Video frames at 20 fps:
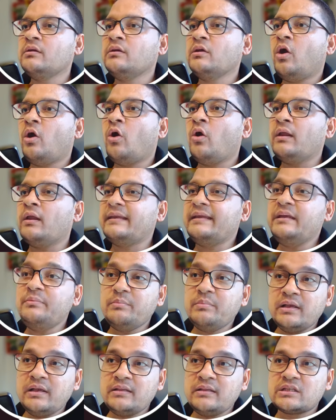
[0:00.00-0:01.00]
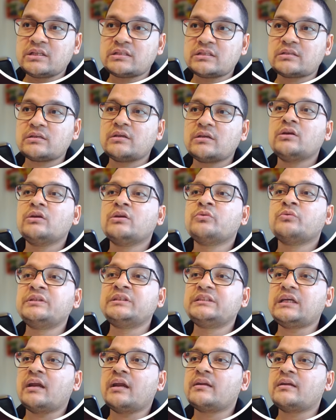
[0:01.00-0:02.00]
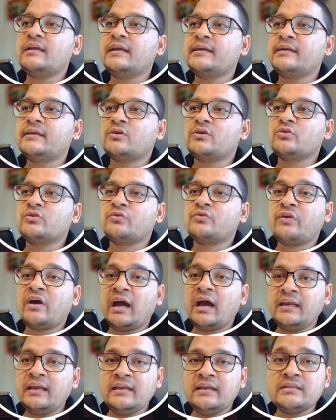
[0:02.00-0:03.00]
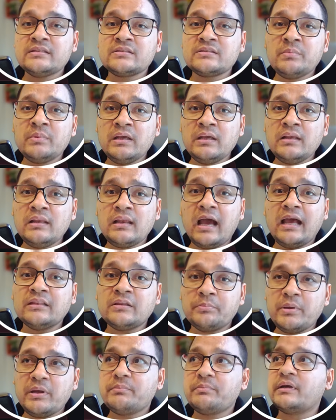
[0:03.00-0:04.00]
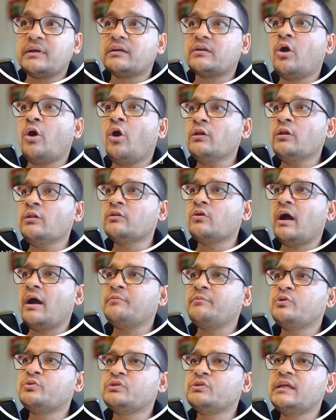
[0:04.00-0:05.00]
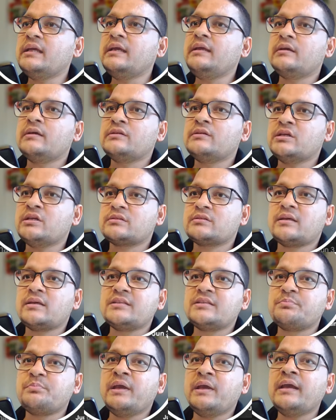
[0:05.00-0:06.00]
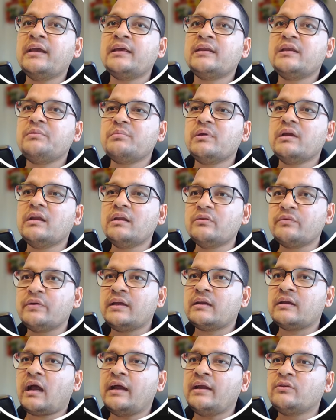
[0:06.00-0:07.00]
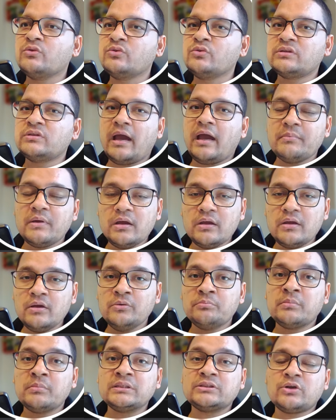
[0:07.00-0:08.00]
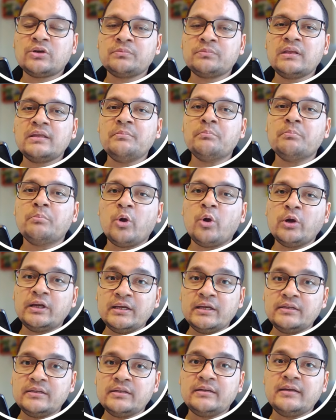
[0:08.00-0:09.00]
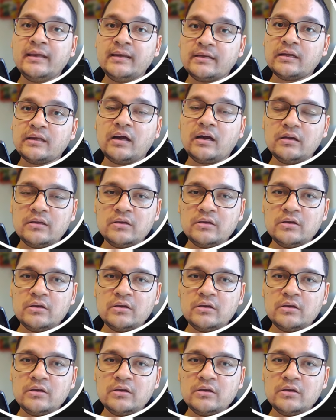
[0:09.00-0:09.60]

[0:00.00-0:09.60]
all emails which are related to the finance bill and the payment. Although I'm using here just a spare email where I don't have much of the important data,